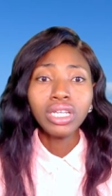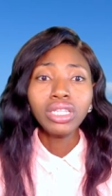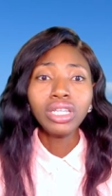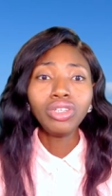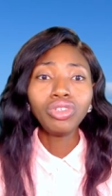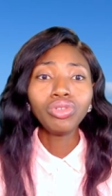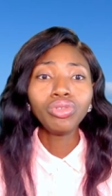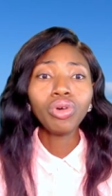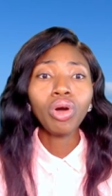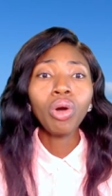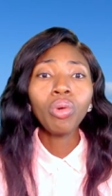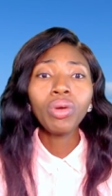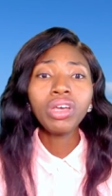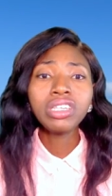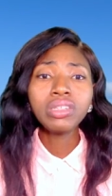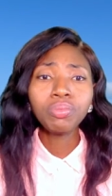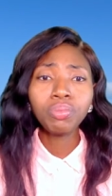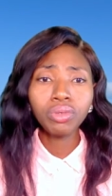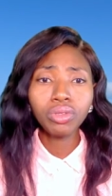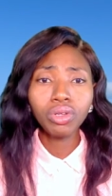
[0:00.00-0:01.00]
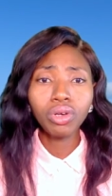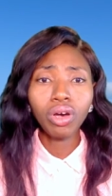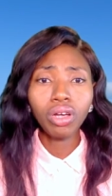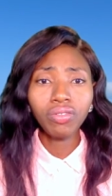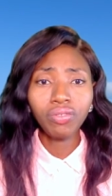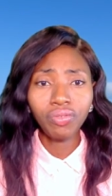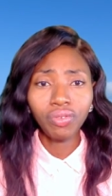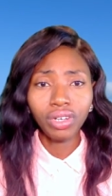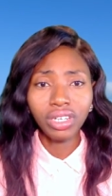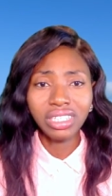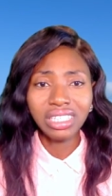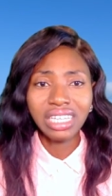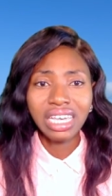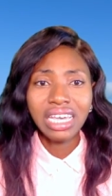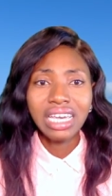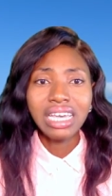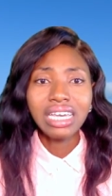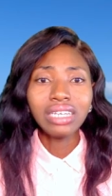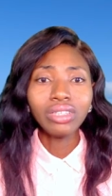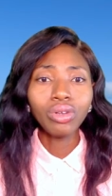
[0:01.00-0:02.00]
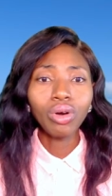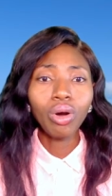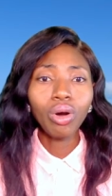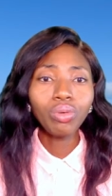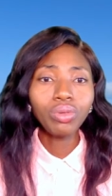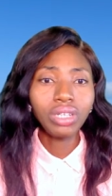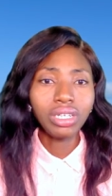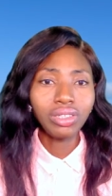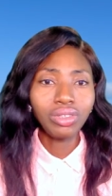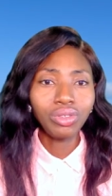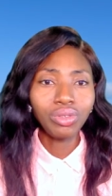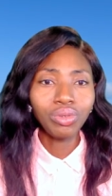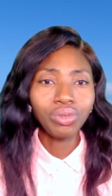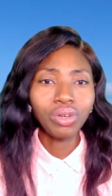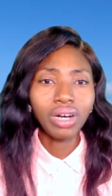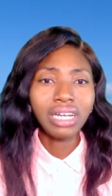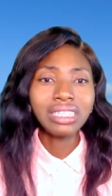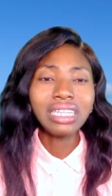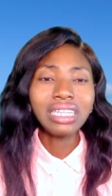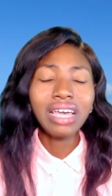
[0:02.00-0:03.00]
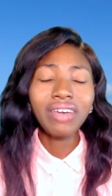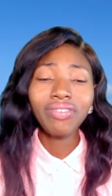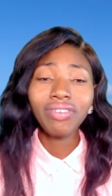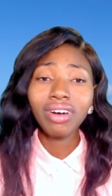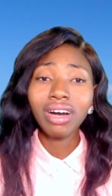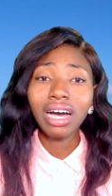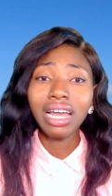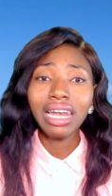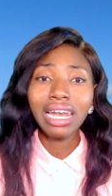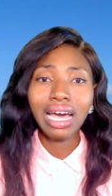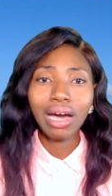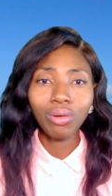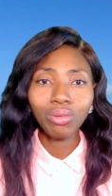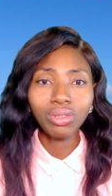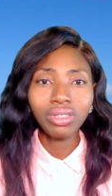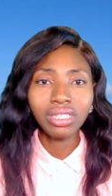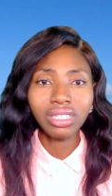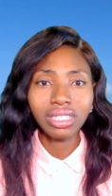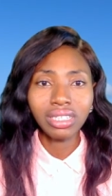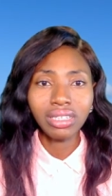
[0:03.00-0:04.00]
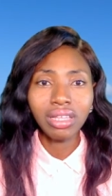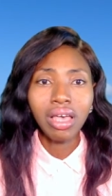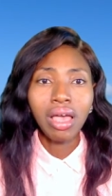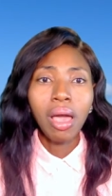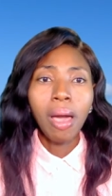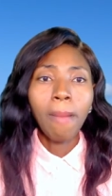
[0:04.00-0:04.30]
They should always put God first in all they do and never allow sin.